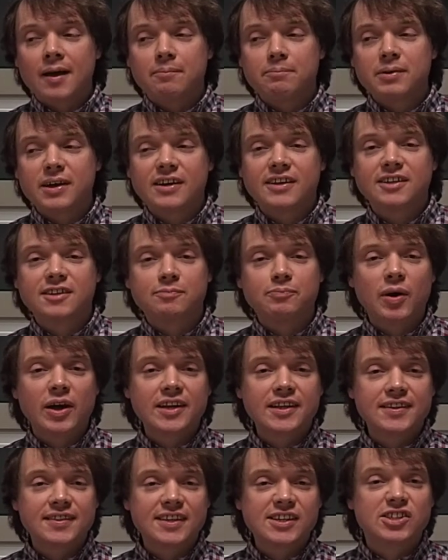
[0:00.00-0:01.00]
because
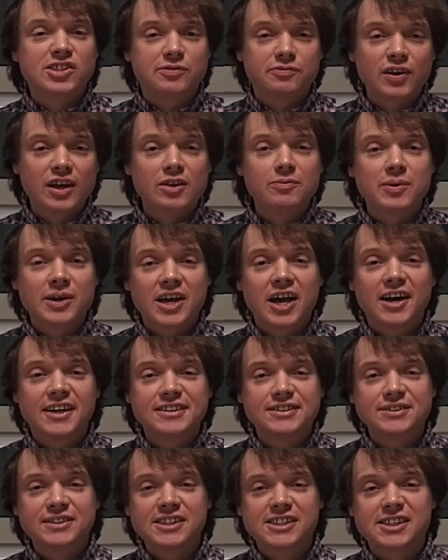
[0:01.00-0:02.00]
many of these developing
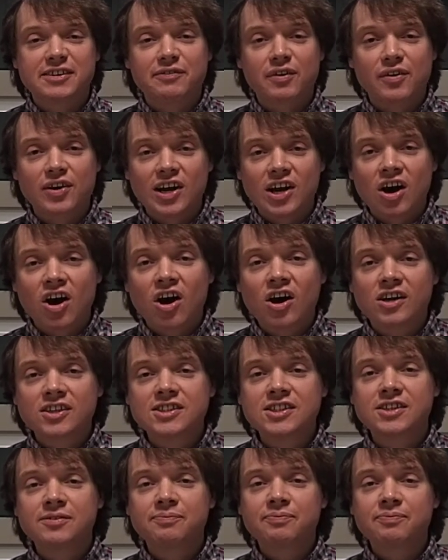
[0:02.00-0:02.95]
countries, they're very large.